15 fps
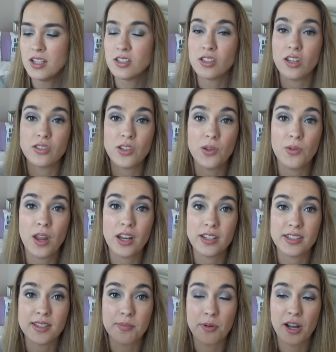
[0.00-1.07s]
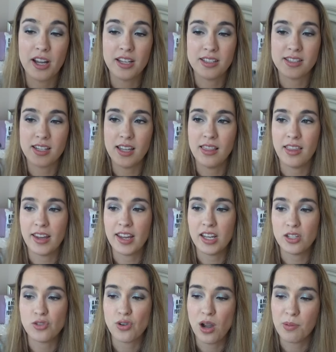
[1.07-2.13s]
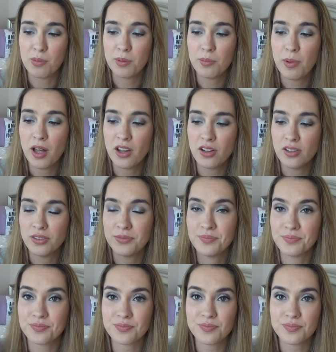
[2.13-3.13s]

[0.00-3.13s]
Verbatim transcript: It's also not a spray, it's in like a dropper bottle.